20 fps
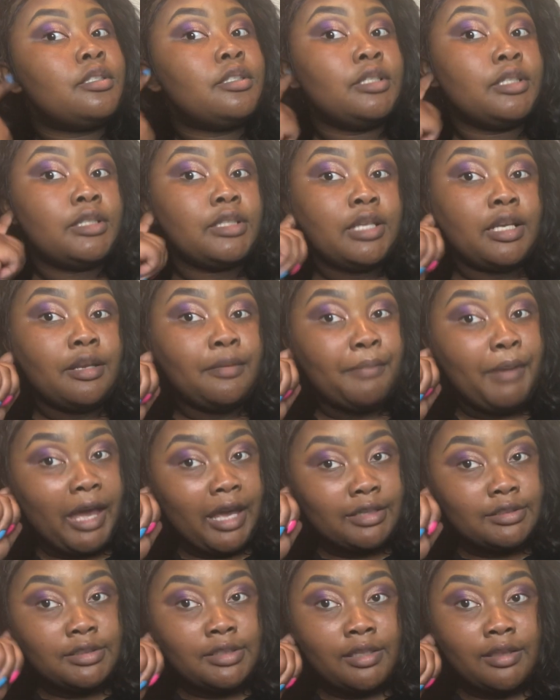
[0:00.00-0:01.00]
to send it
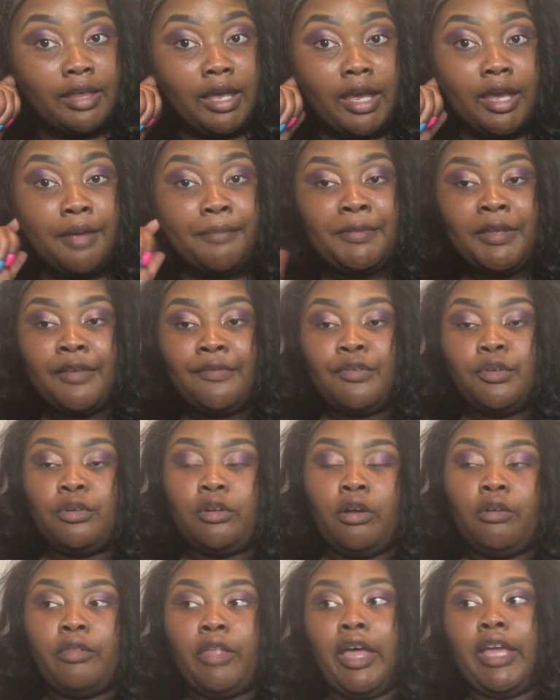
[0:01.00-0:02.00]
back to them if you
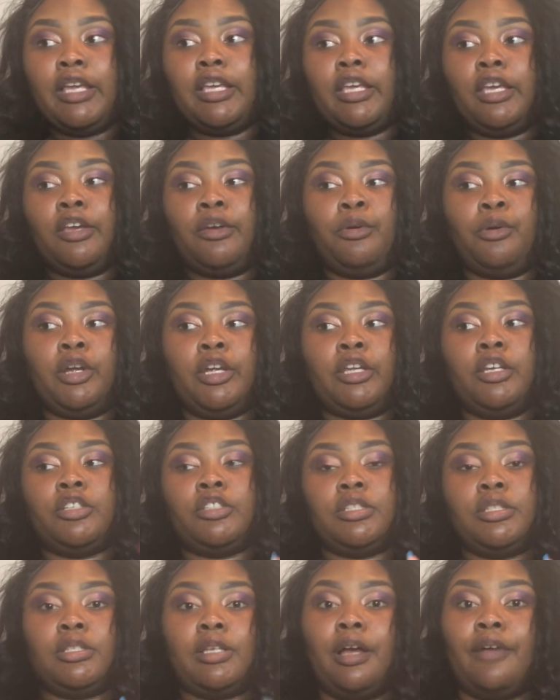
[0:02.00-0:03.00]
don't like it or you're
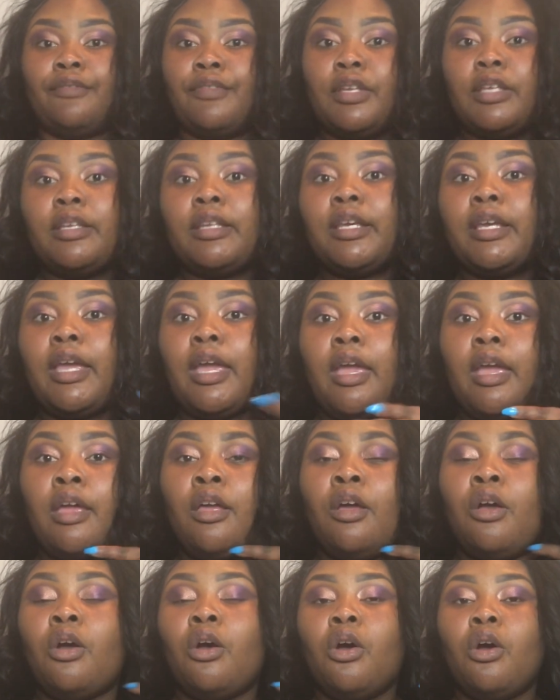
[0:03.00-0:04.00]
just not feeling it
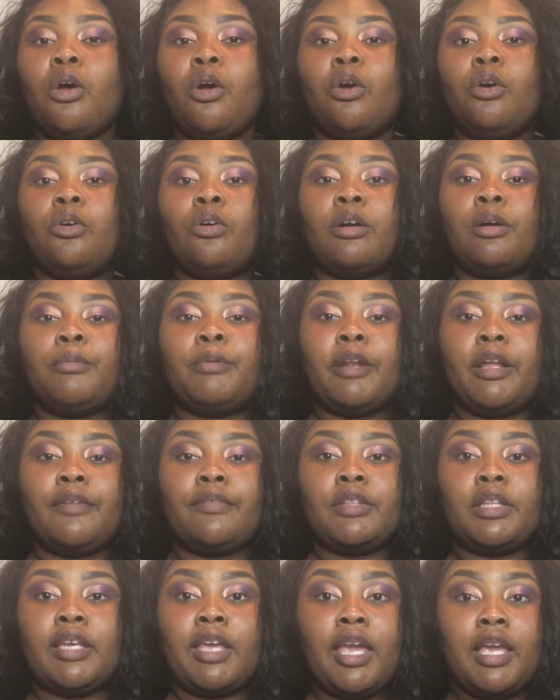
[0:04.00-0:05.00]
or
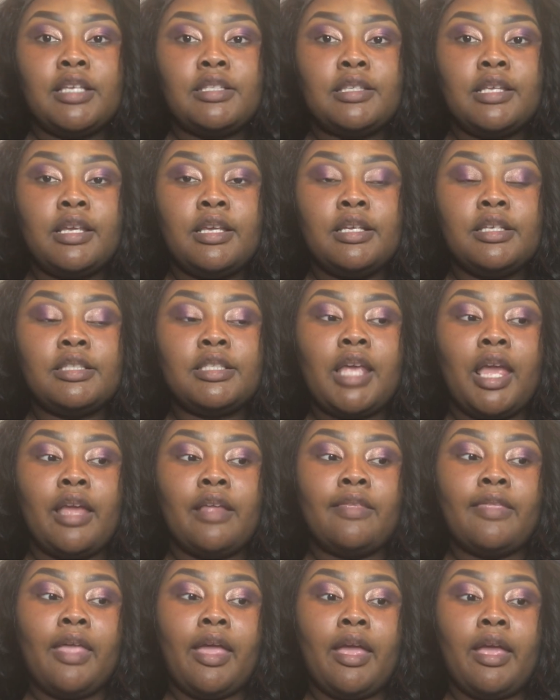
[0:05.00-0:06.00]
whatever the case is,
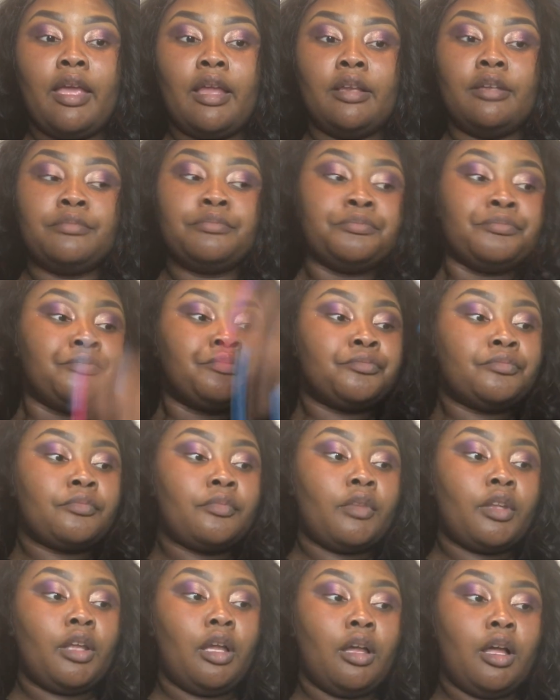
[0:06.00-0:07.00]
and then
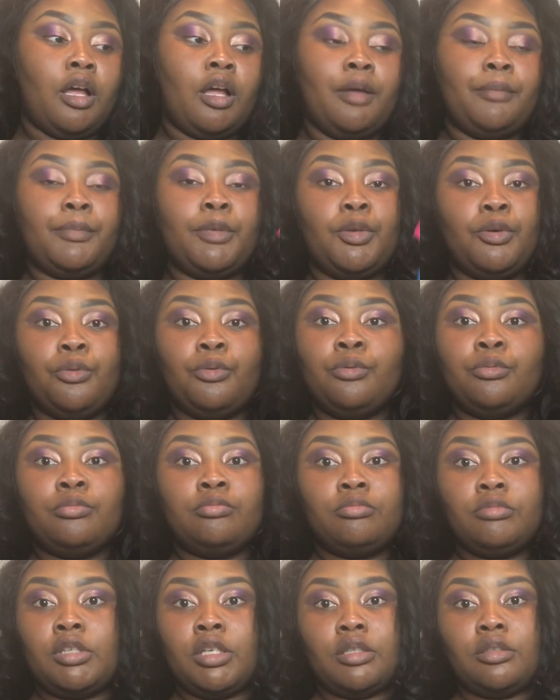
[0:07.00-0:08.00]
you
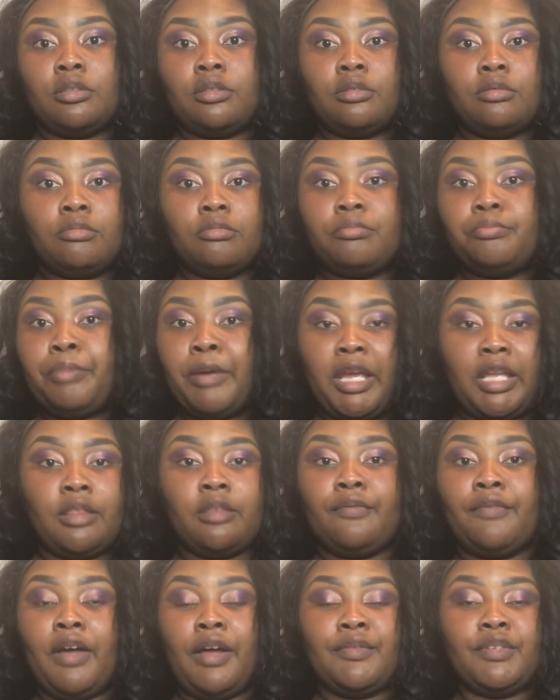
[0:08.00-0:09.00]
just paid
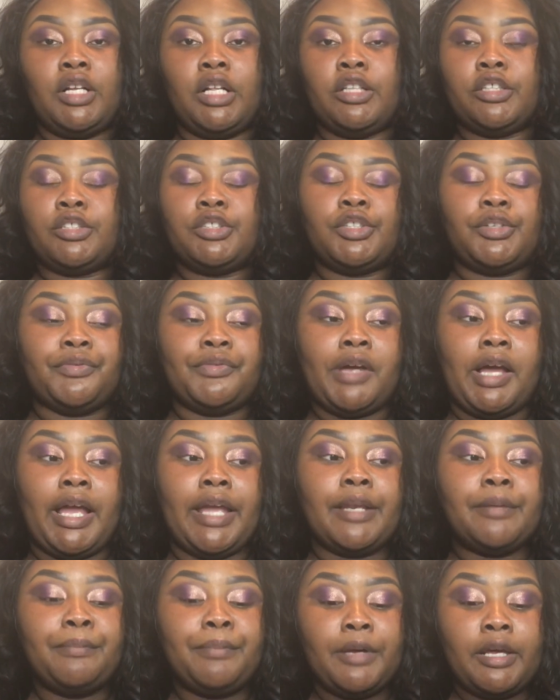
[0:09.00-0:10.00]
the $5, you're
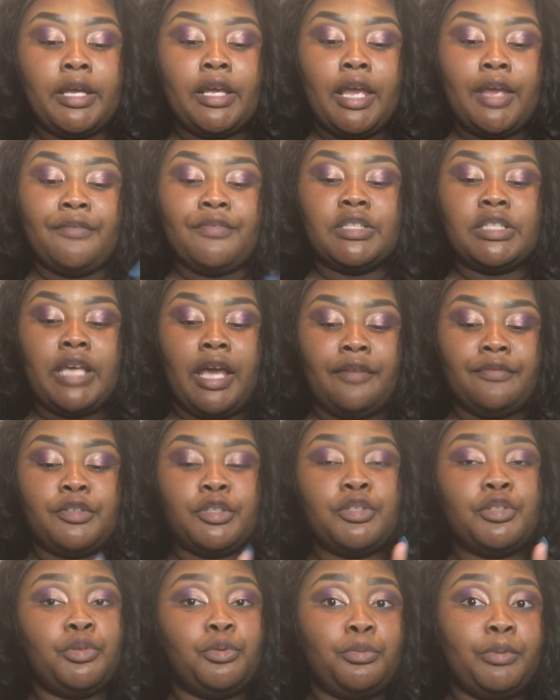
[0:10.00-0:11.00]
fine. But if it's
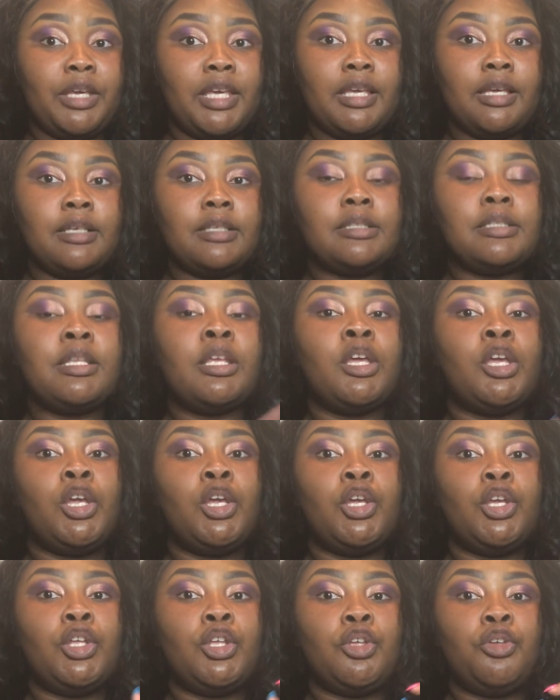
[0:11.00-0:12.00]
after 2 weeks,
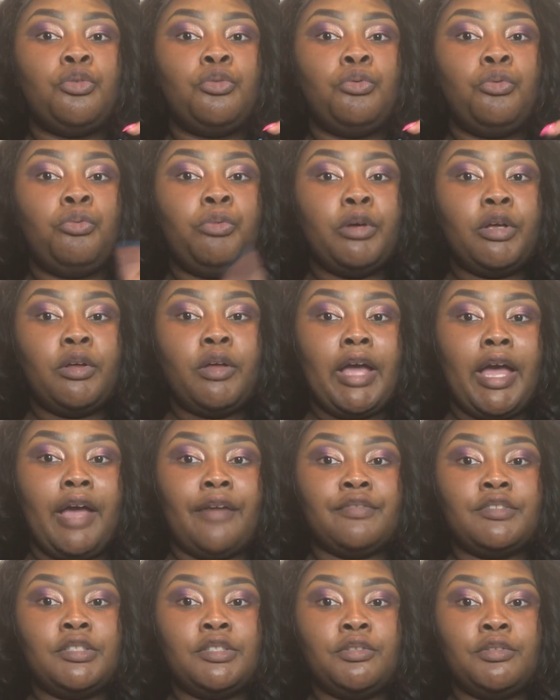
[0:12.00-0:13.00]
you will
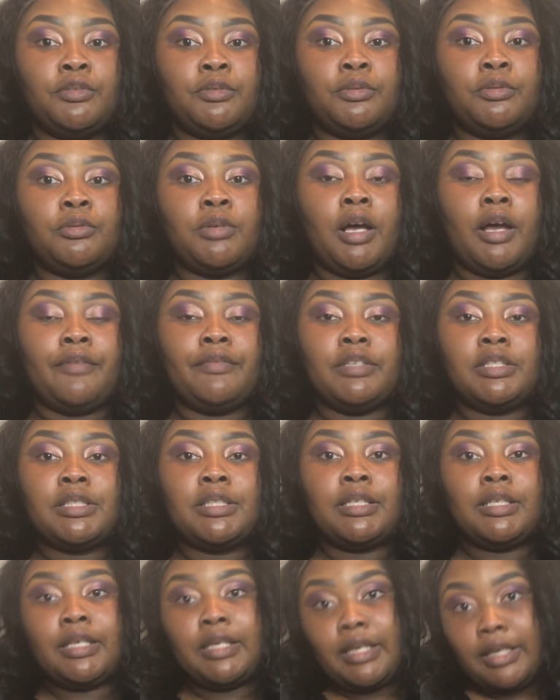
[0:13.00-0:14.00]
have to
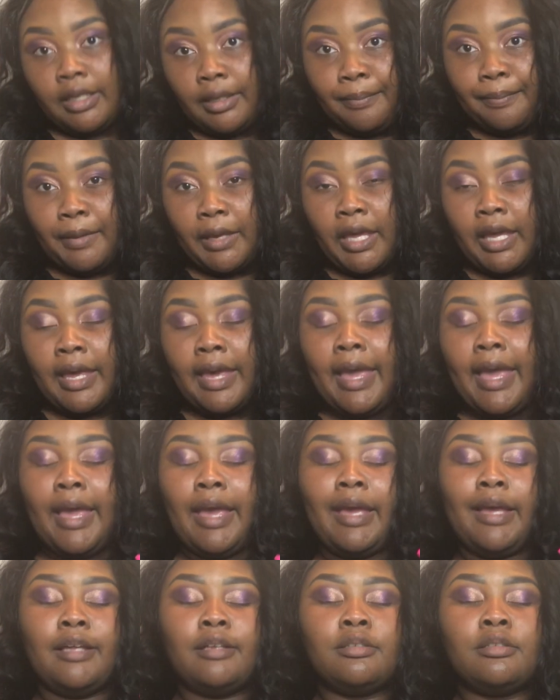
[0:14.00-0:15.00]
obviously keep it,
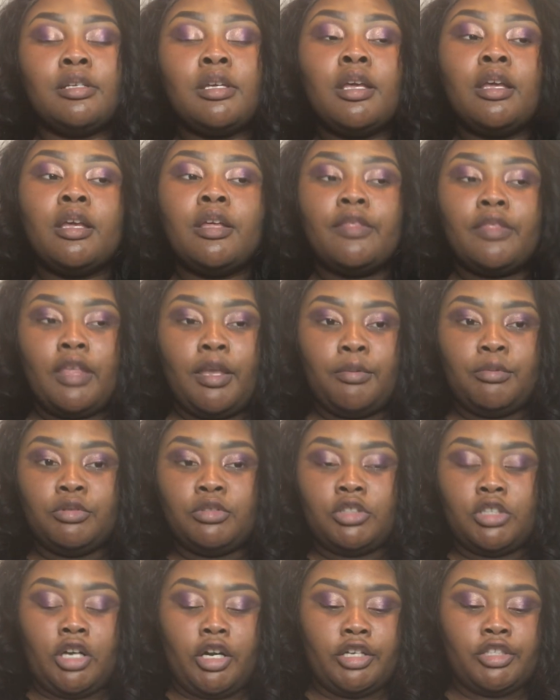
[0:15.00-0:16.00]
and they will
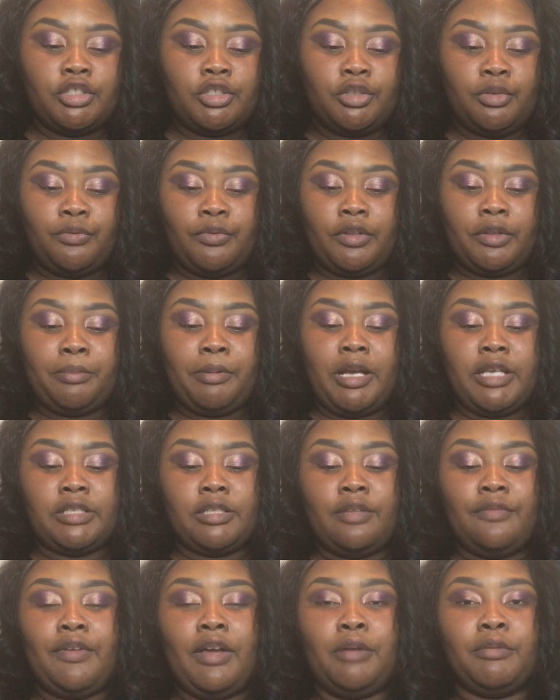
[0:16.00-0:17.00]
charge you for the price of
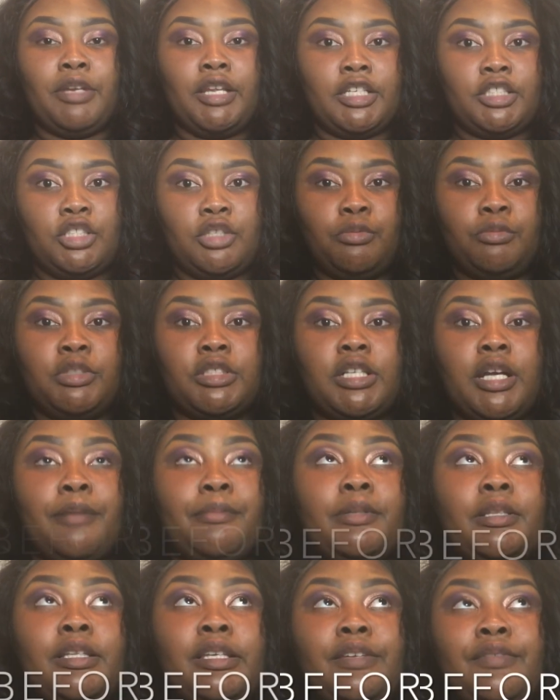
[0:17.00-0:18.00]
the foundation, which I
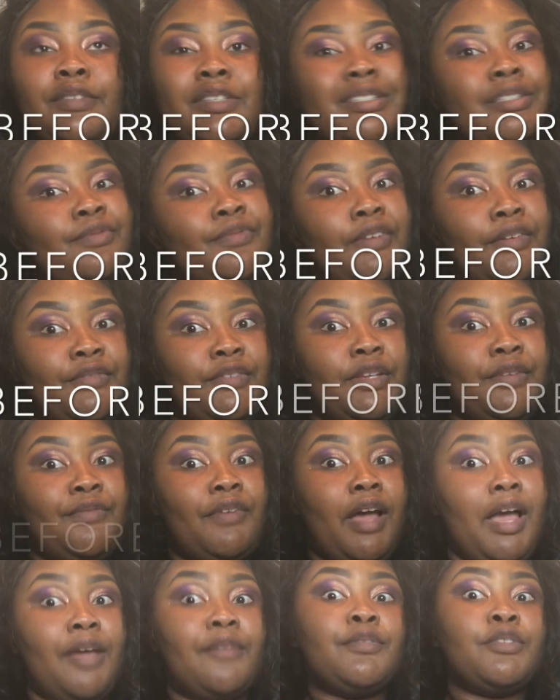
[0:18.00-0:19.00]
believe is
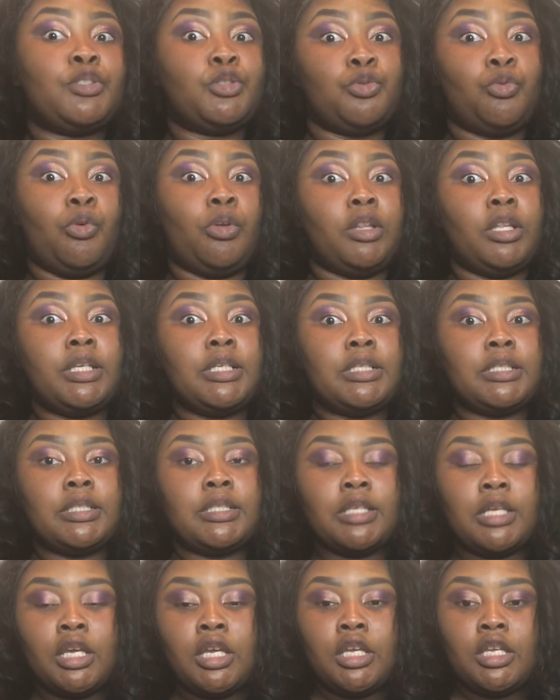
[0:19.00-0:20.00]
$55.
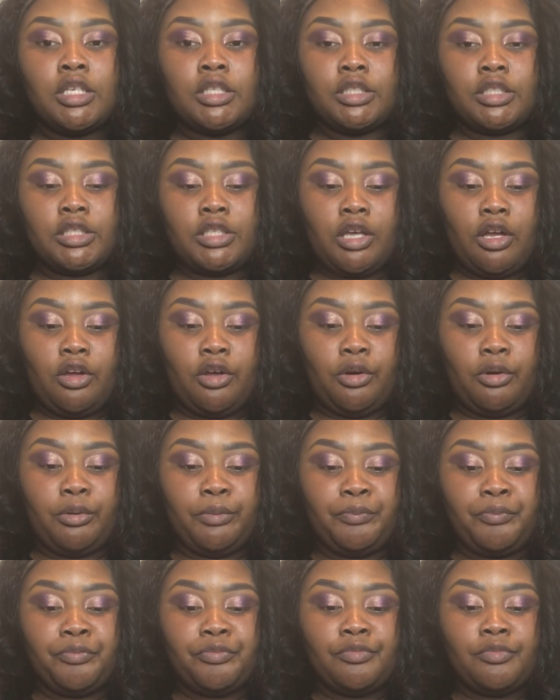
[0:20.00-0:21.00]

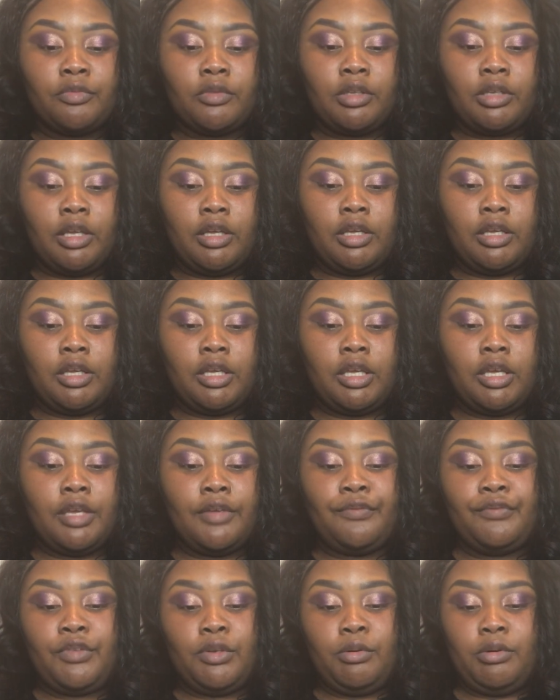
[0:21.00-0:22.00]
So
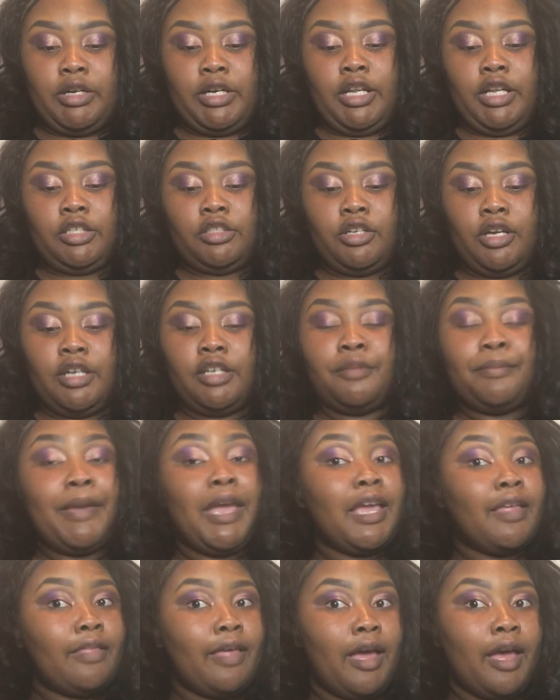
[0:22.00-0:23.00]
if you are not trying to
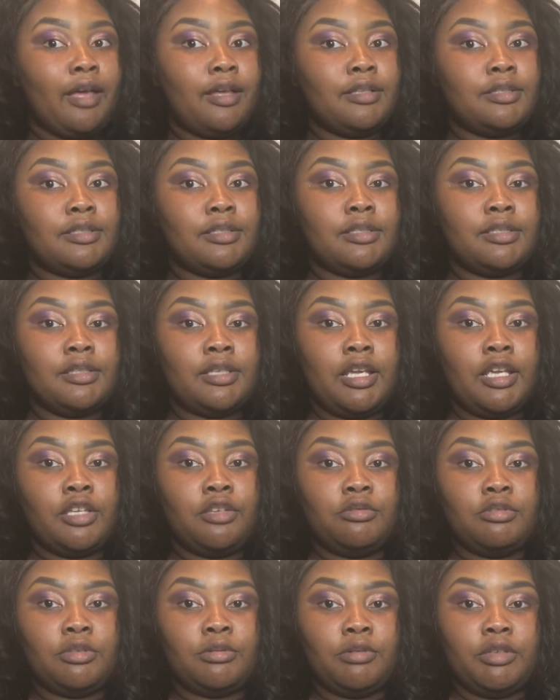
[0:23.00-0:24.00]
pay that and
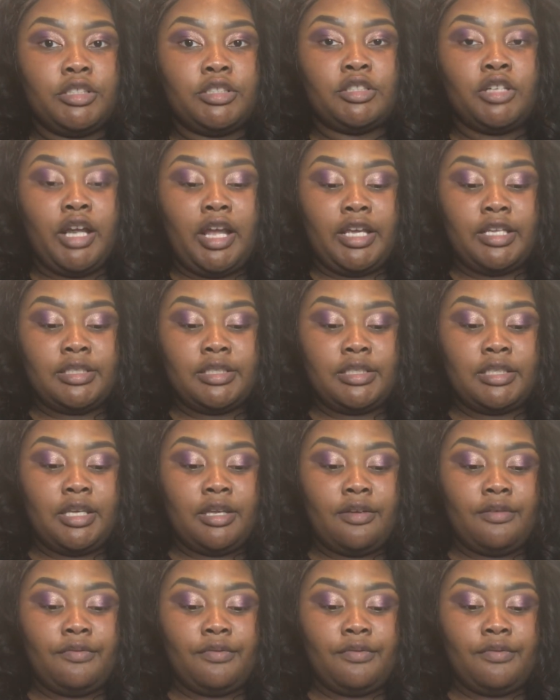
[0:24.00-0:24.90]
you just want to try and see